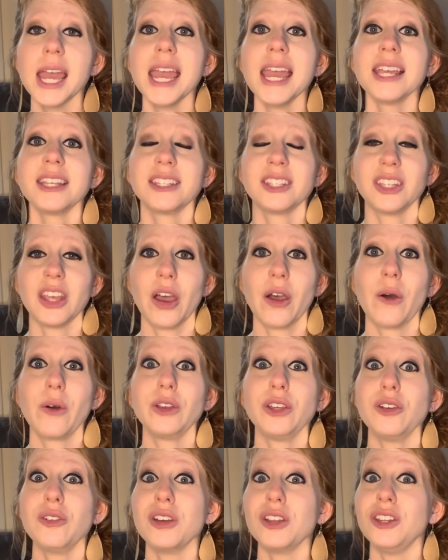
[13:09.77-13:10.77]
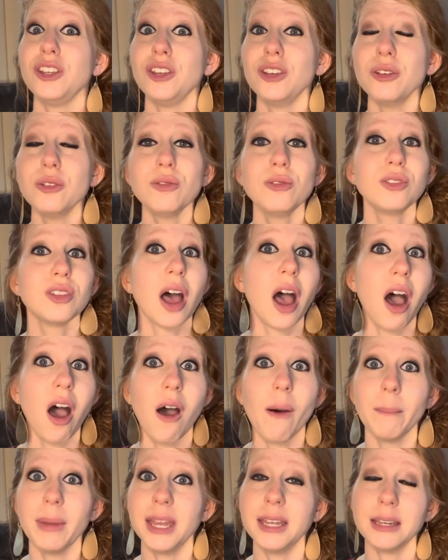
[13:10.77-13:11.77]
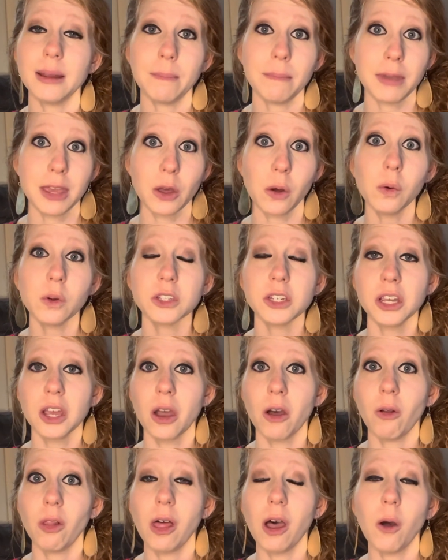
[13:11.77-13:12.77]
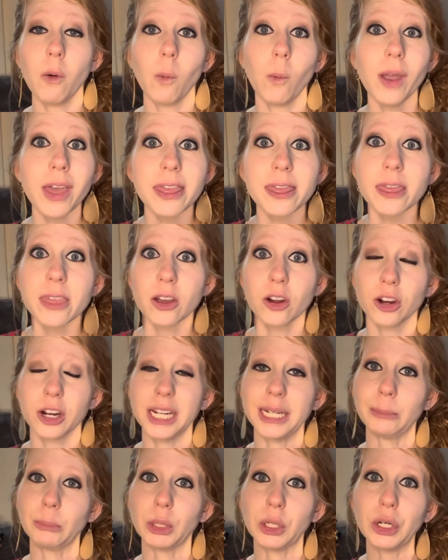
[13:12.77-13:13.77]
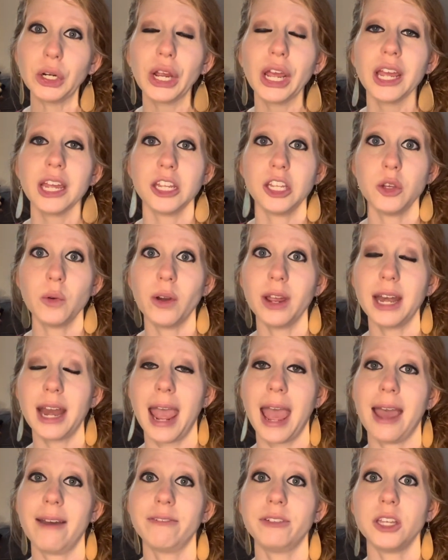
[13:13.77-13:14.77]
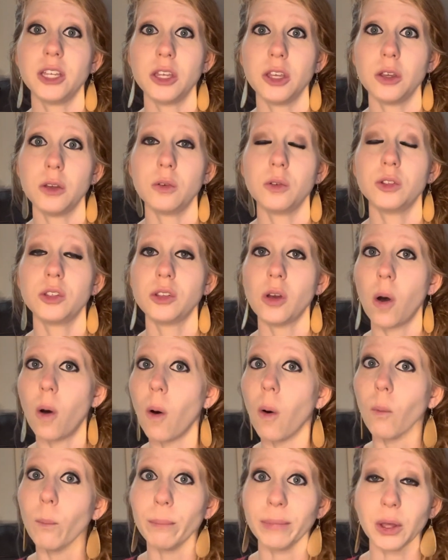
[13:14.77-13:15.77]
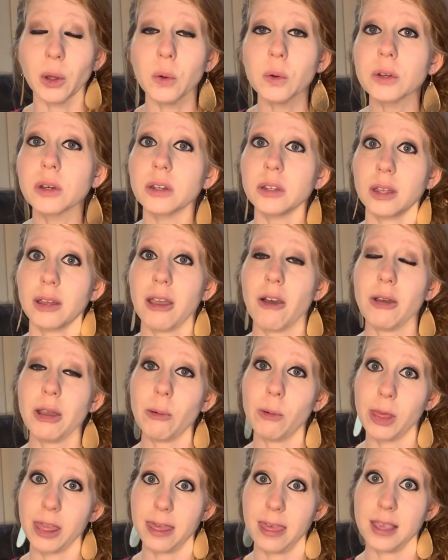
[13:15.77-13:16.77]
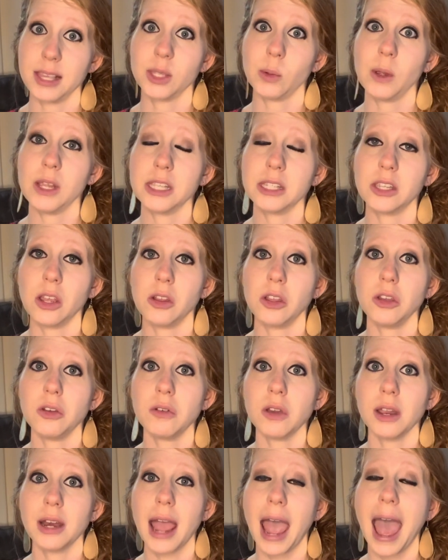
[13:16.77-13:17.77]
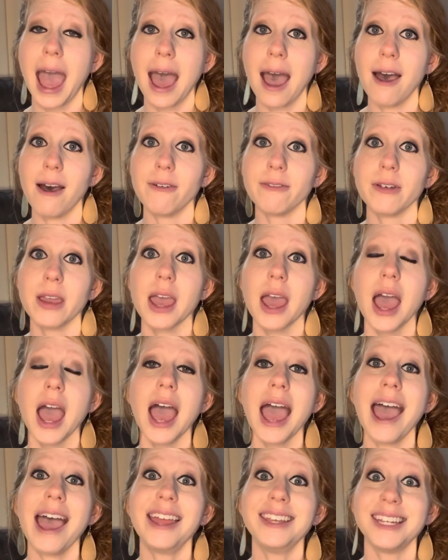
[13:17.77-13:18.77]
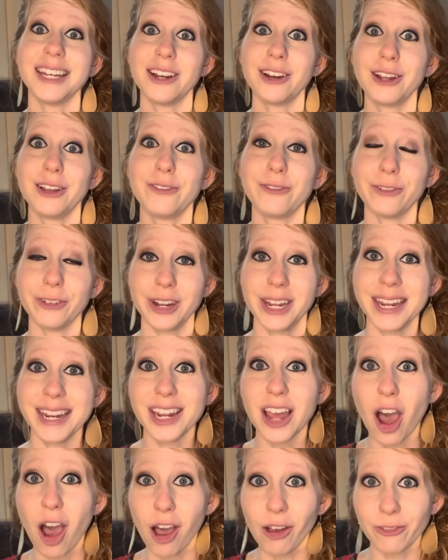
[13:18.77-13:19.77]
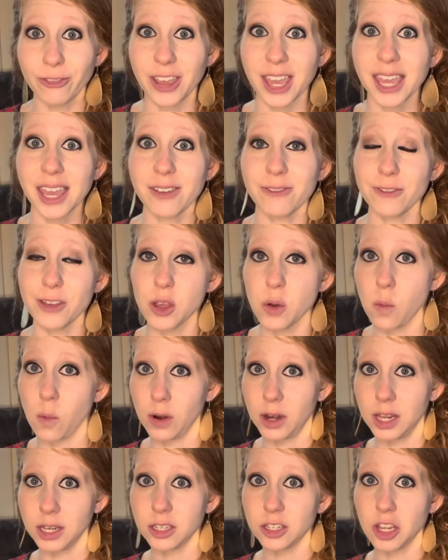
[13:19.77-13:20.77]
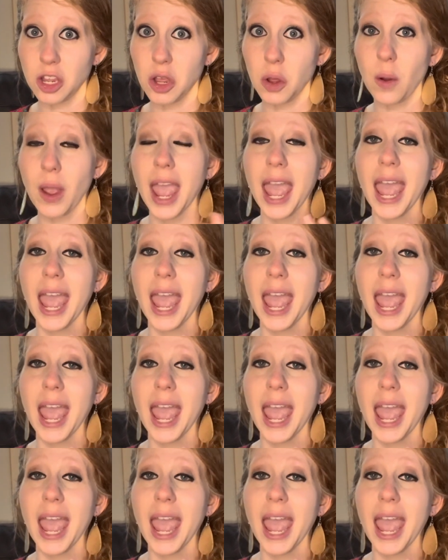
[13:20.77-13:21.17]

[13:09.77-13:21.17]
So you could use almond milk to go along with the creamer, and you wouldn't have to use whole milk with this one. So you could have a dairy-free coffee if you wanted to.